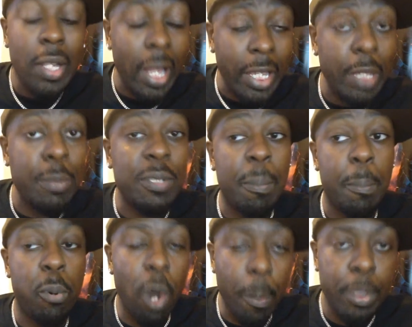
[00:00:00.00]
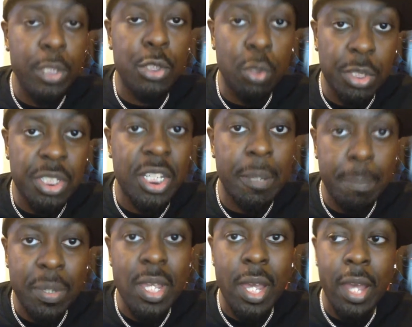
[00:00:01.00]
Like it was proper George St.
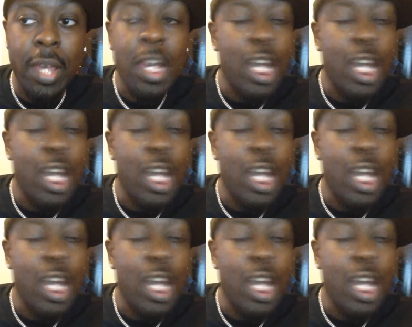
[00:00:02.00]
Pierre.